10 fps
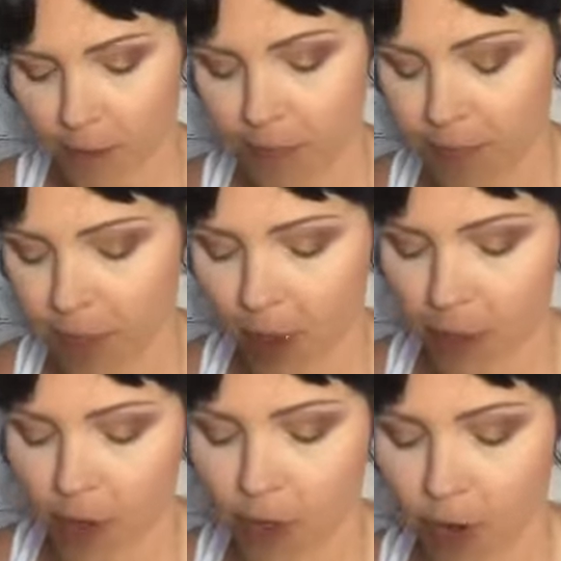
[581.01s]
I'm
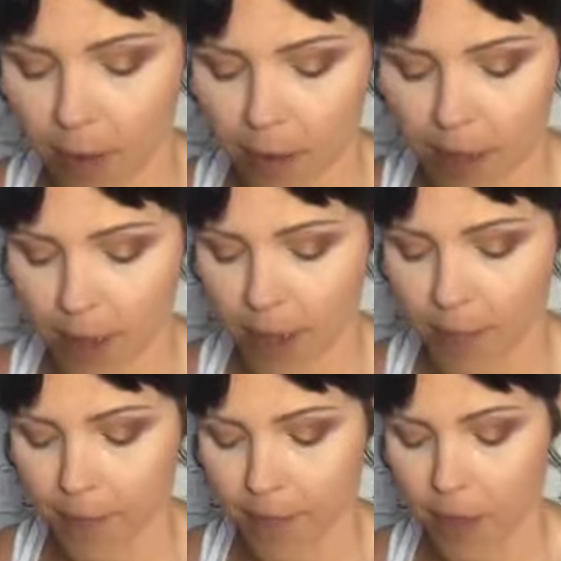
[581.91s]
gonna grab the
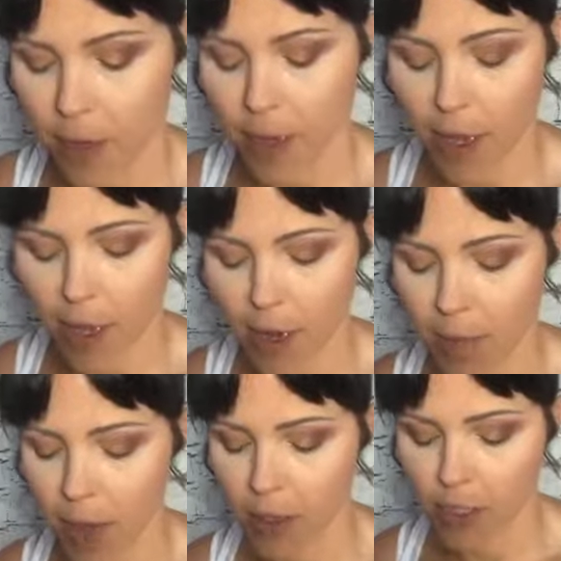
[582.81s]

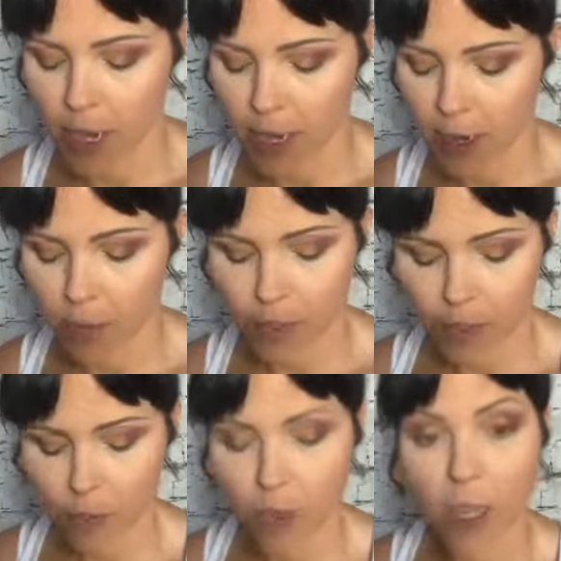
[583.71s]
Unapologetic, which
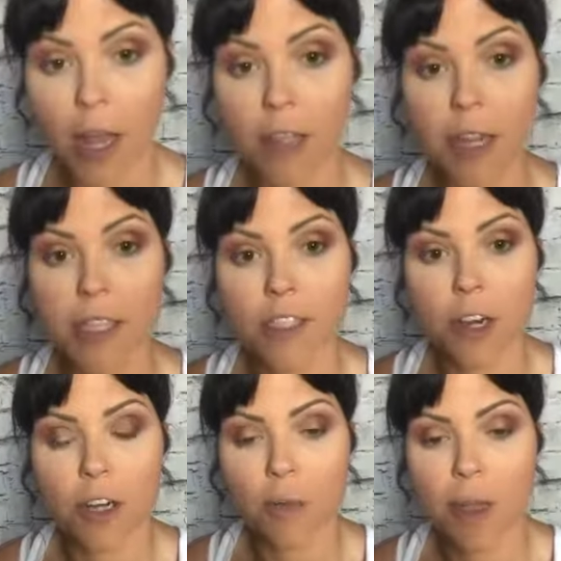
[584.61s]
is the color I
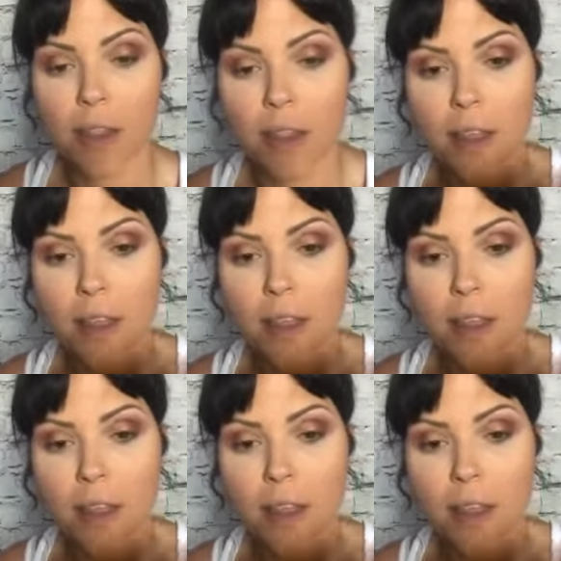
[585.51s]
started with.